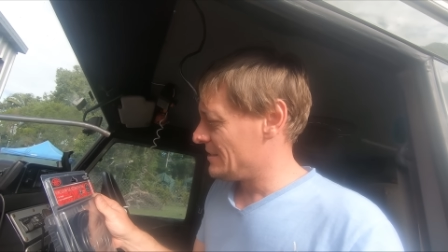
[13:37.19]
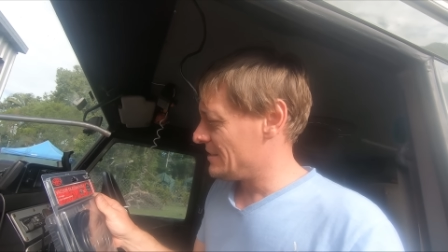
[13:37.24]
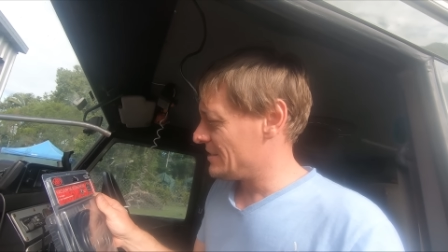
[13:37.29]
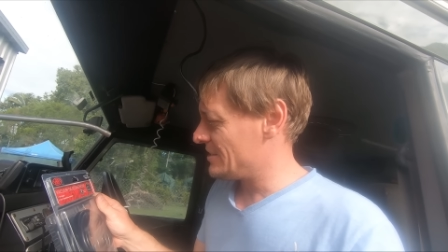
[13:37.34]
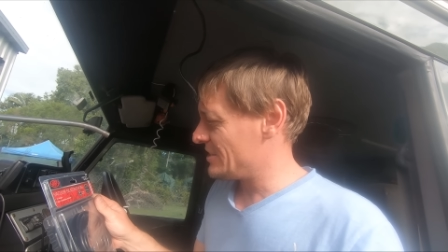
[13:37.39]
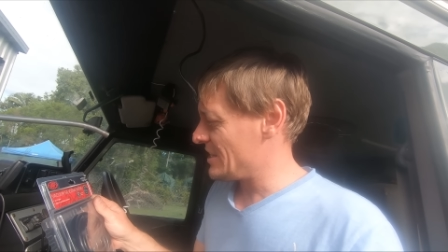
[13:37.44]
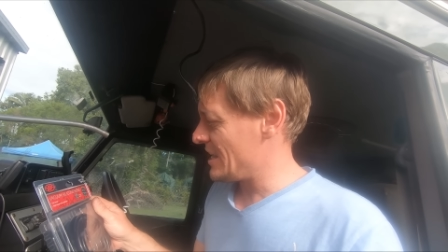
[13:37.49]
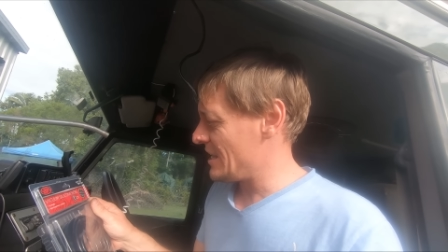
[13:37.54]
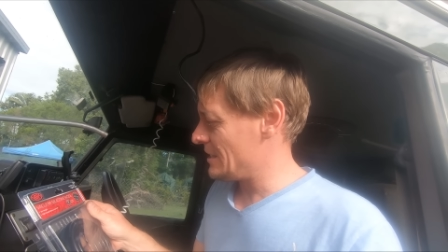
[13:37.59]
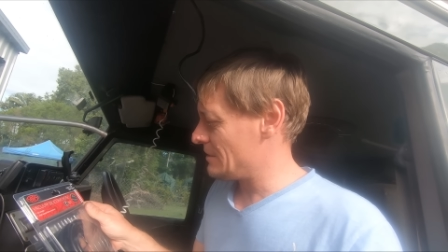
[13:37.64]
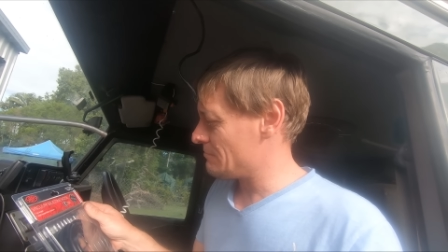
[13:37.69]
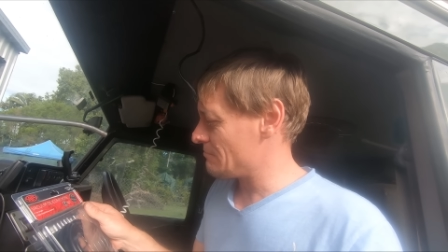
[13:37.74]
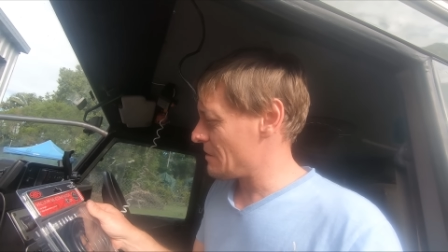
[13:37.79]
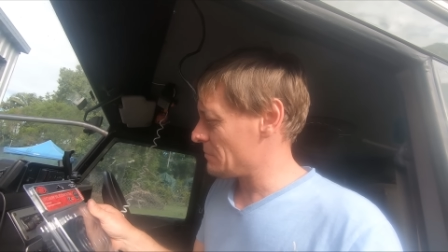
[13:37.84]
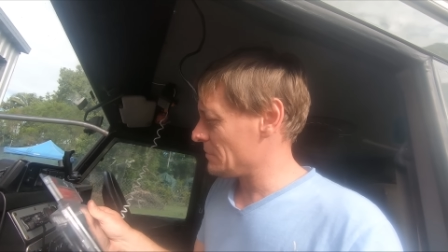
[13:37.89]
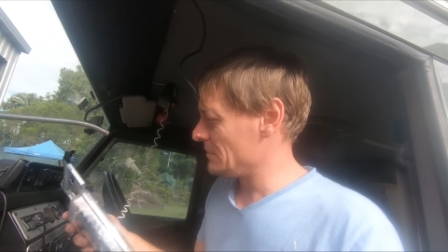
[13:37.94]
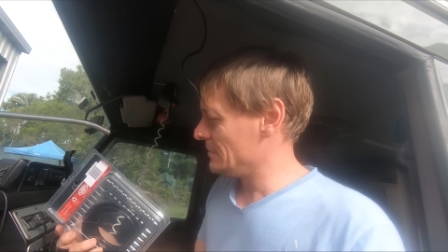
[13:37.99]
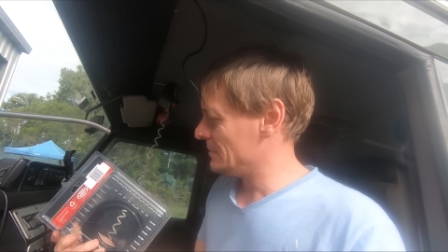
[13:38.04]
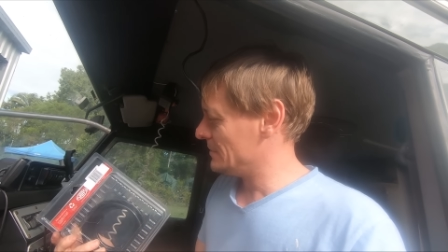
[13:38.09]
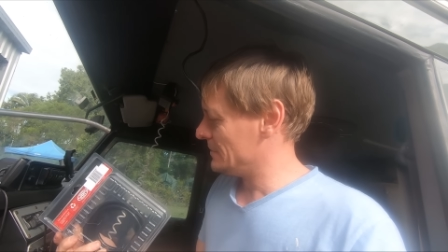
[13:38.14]
your standard
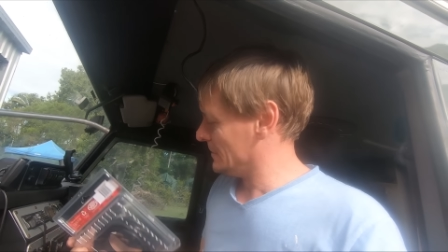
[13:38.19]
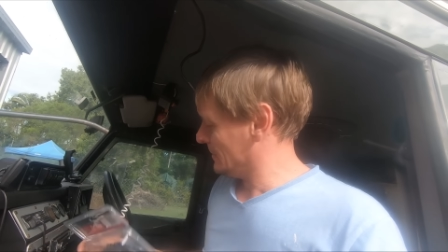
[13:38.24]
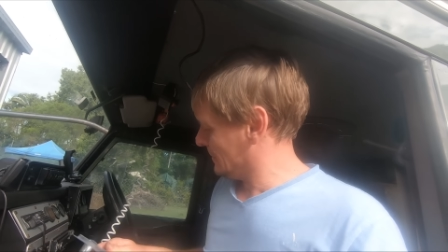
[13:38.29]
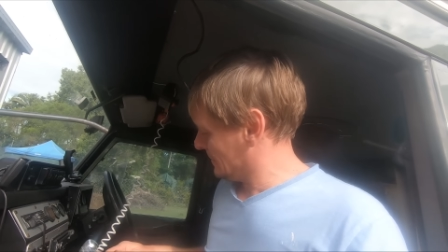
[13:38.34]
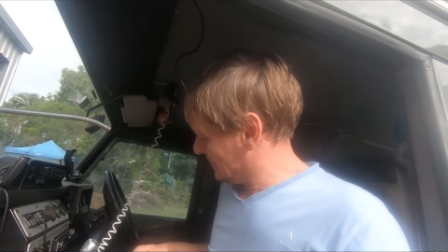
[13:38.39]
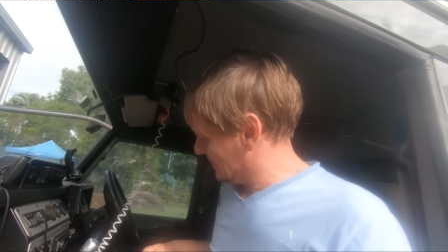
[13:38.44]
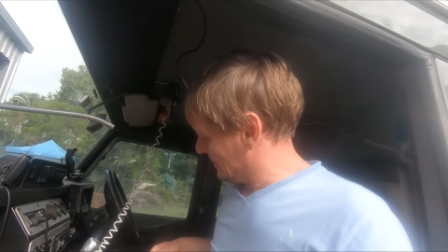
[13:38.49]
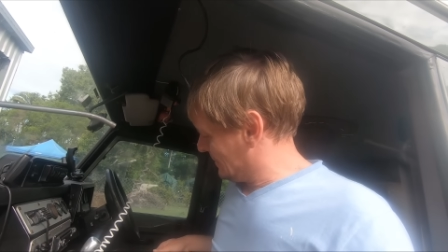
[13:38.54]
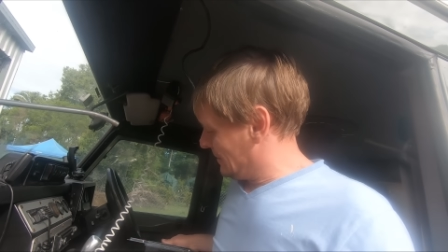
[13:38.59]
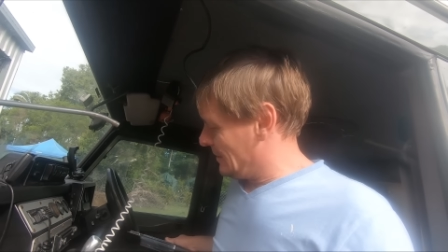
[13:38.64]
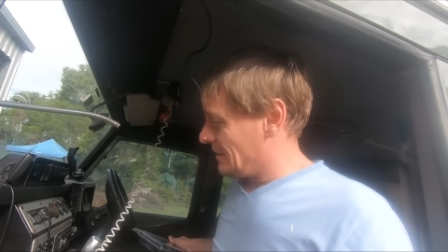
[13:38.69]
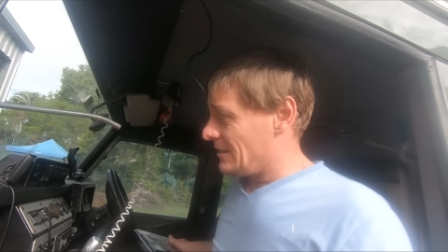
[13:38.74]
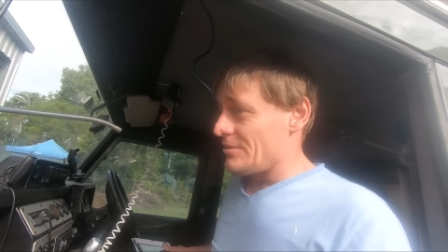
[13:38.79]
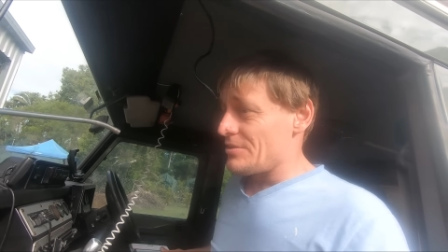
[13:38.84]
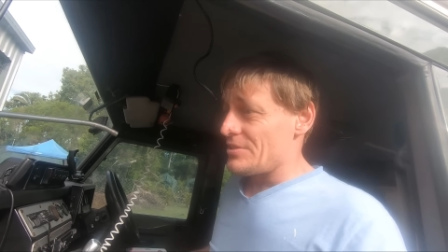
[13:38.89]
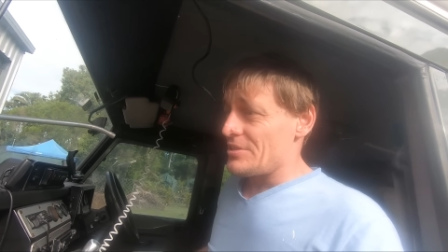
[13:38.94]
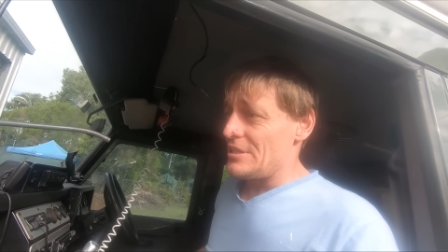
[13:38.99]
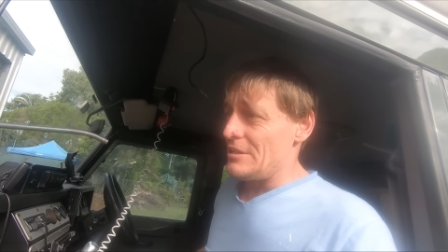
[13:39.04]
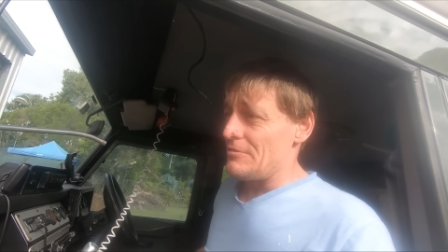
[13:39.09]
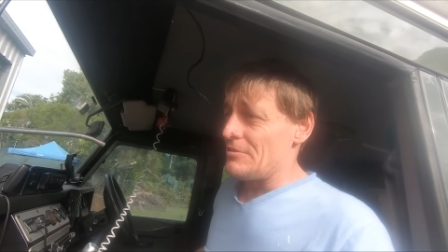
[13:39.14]
rubber.
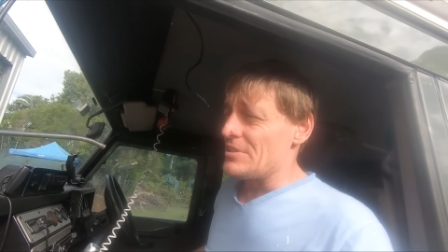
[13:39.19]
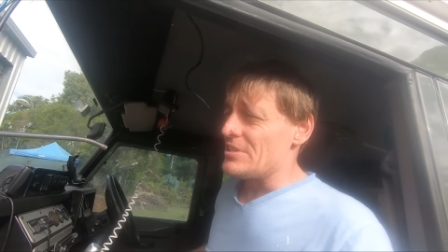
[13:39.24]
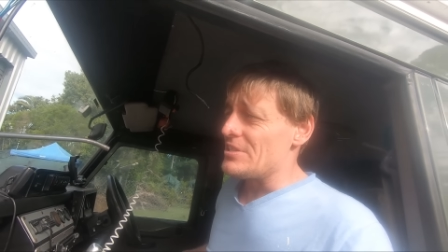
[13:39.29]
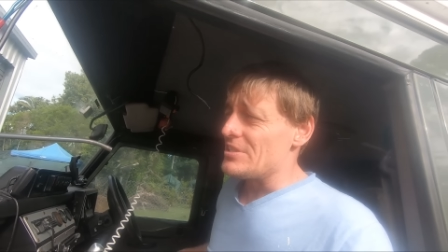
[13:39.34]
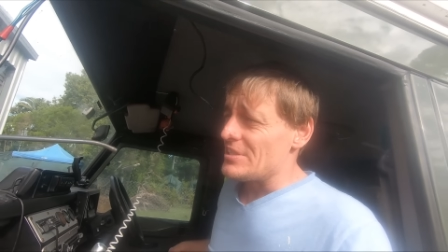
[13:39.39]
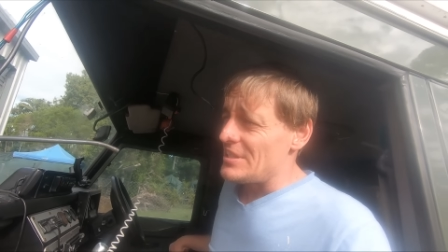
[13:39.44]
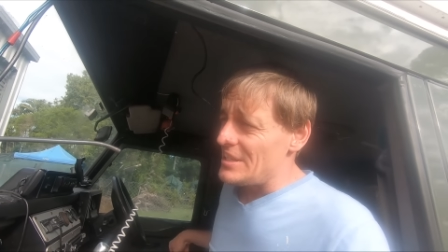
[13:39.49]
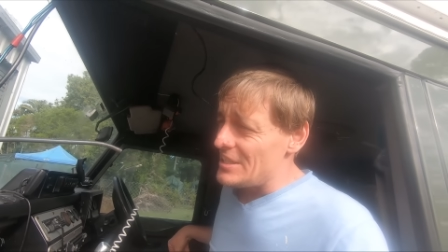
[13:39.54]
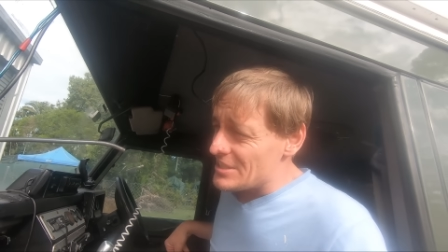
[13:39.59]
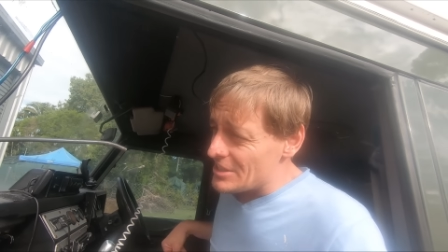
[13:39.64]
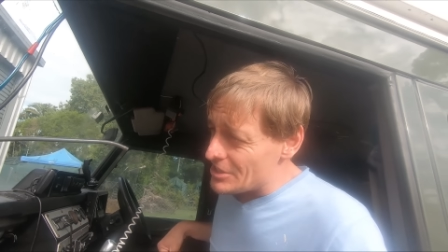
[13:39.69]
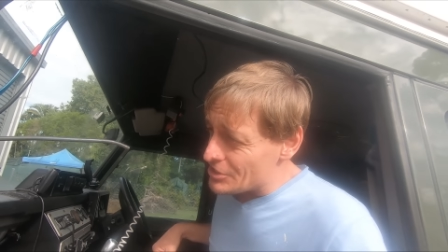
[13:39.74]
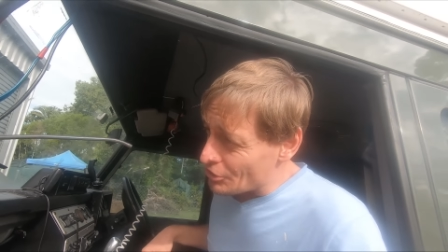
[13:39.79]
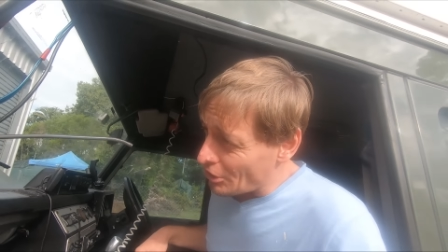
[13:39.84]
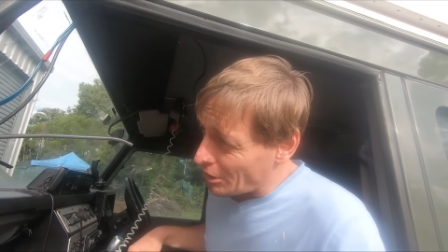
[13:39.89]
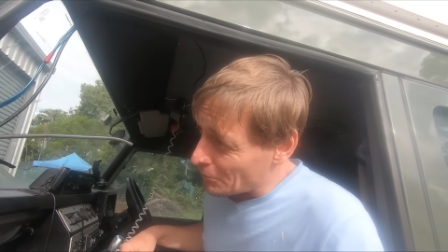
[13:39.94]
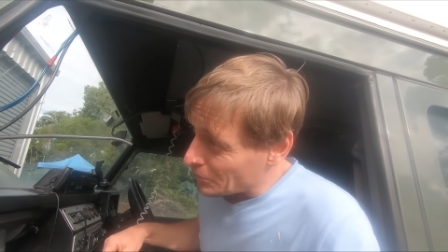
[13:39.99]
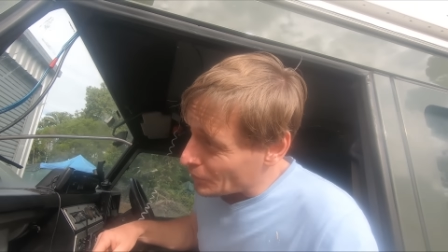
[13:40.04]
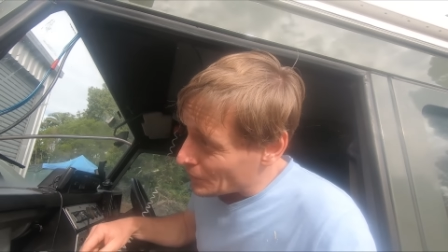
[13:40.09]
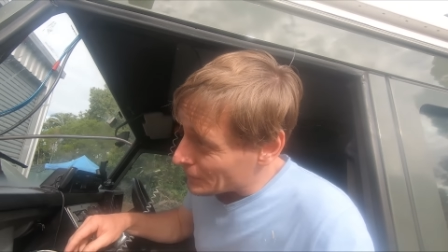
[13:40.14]
I'll see if this is an easy
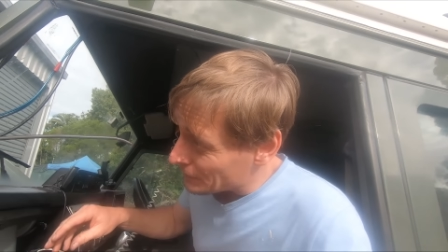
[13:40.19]
job or